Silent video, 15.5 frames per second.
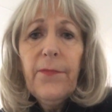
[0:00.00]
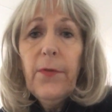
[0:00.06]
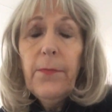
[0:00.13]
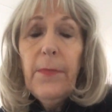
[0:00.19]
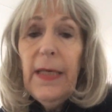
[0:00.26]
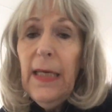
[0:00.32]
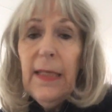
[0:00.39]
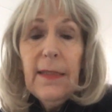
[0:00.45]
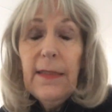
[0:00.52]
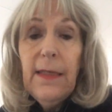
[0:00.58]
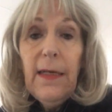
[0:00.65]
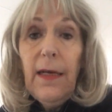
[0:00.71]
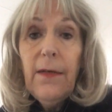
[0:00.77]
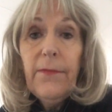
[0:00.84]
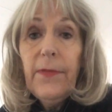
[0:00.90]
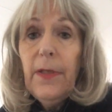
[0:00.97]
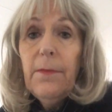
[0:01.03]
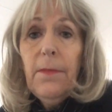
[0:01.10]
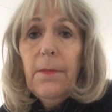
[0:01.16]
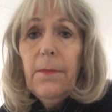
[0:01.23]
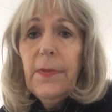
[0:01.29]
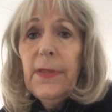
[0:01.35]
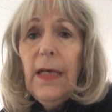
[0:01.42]
For me, it's enough.
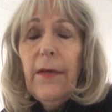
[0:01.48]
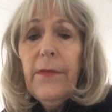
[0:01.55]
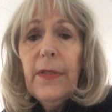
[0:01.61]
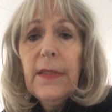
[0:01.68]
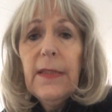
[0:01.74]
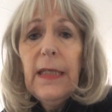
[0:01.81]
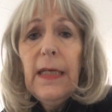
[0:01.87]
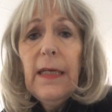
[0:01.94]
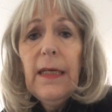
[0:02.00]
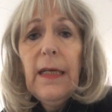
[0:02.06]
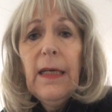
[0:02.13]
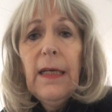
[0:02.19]
I'm 70.